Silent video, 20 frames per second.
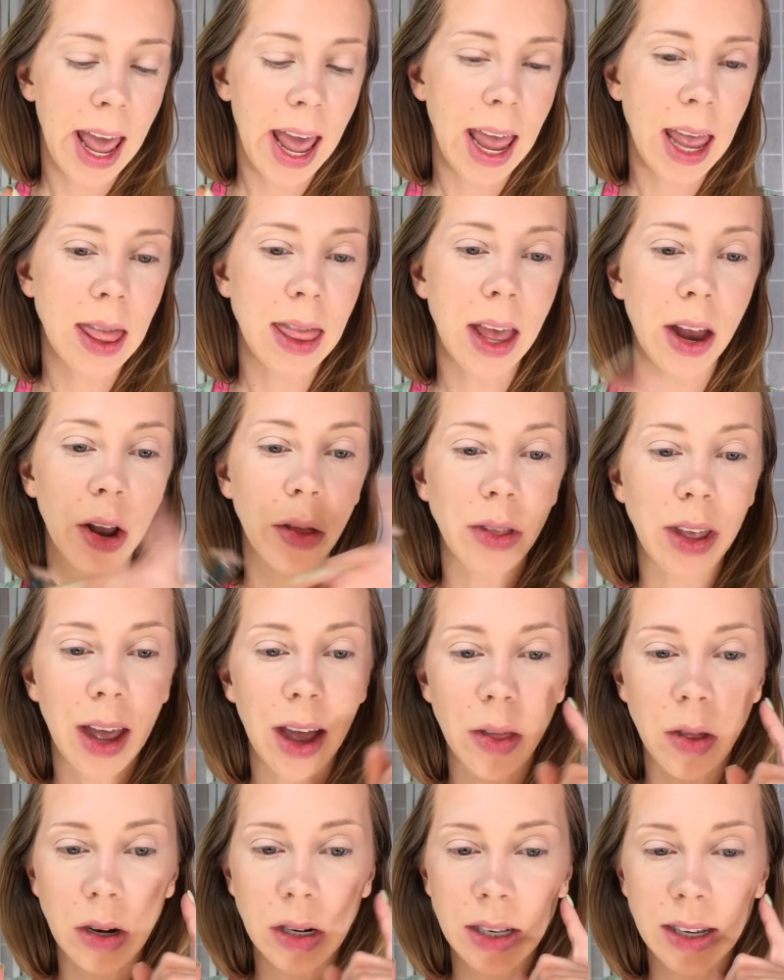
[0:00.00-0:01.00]
And then on the
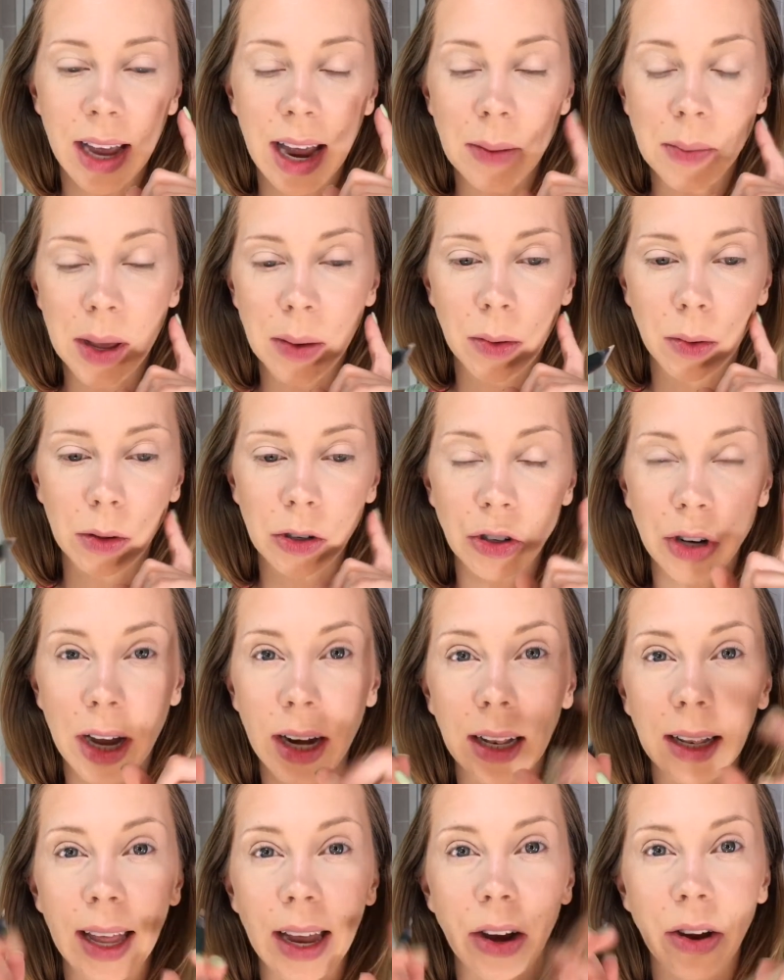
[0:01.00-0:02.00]
other side, maybe we'll try
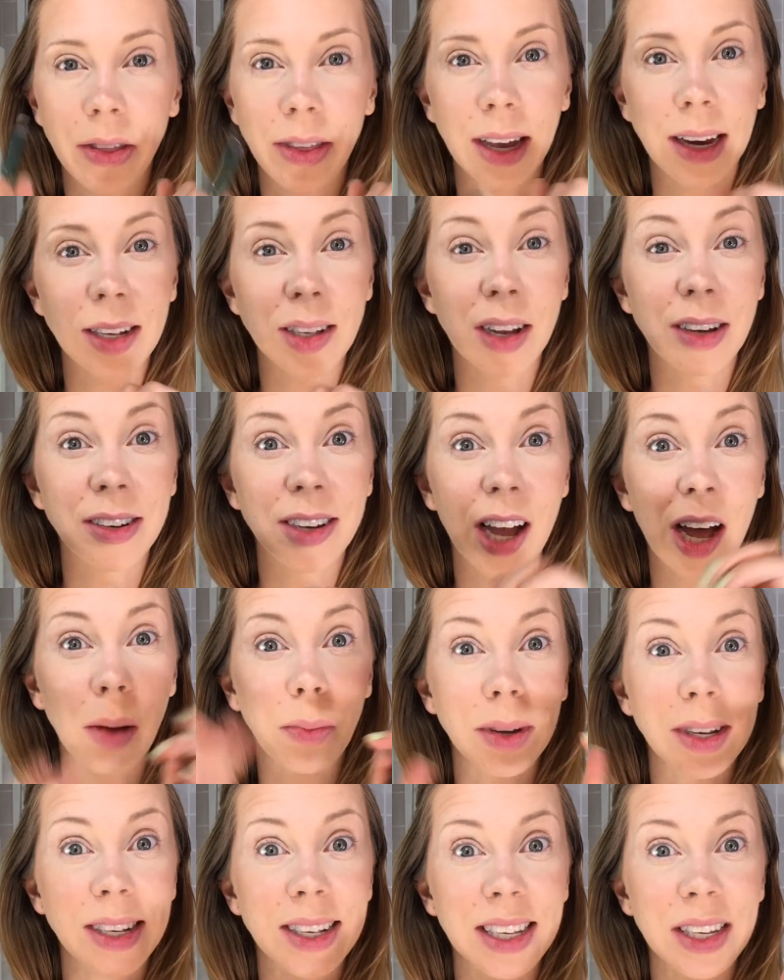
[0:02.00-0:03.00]
to layer things on
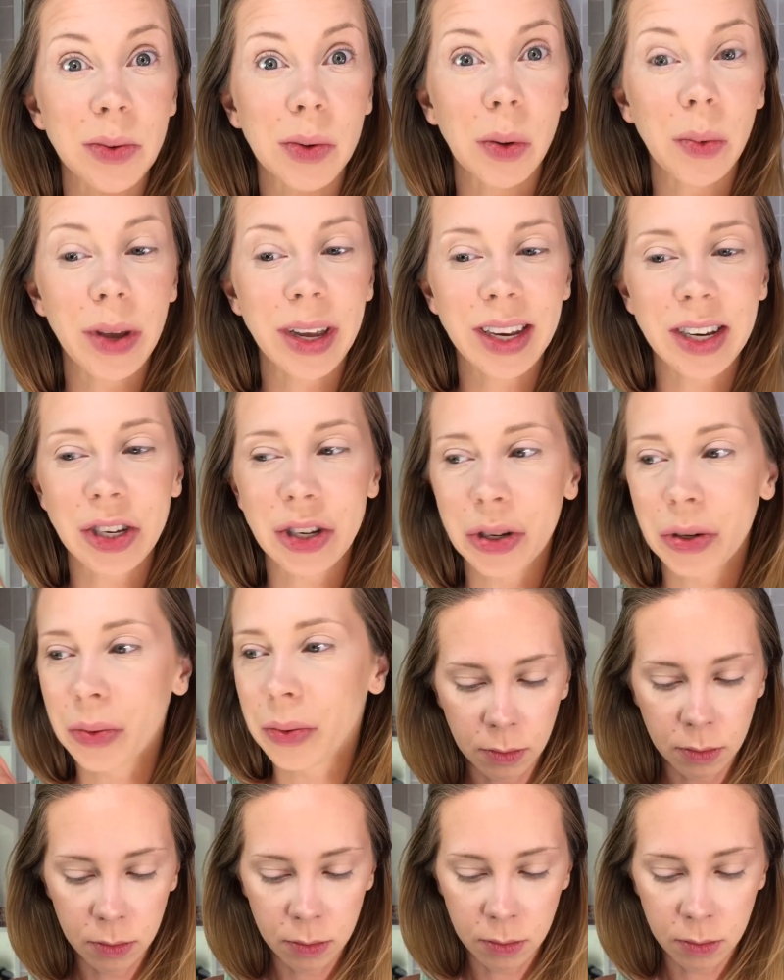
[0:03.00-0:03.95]
top and see what we can do.